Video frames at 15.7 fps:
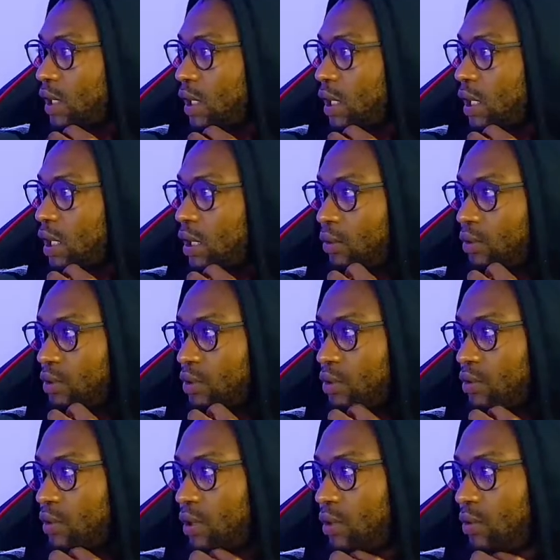How was he
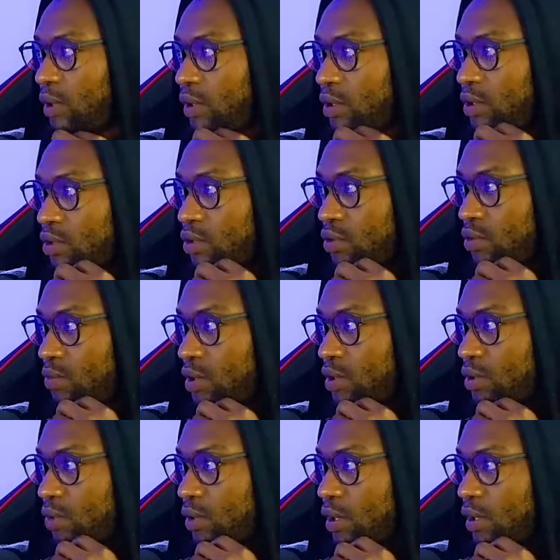ready when the Zoom
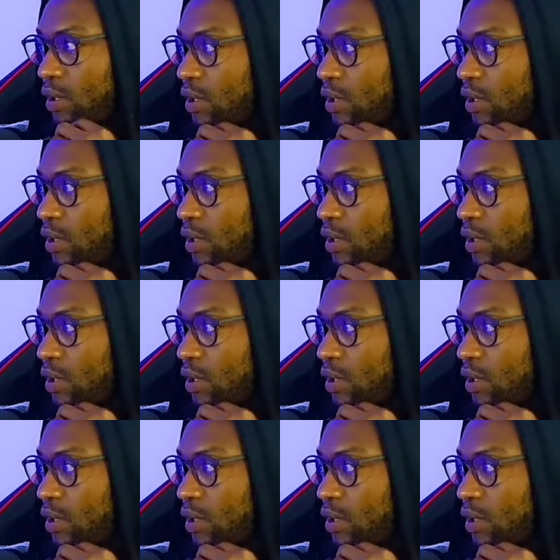wasn't working?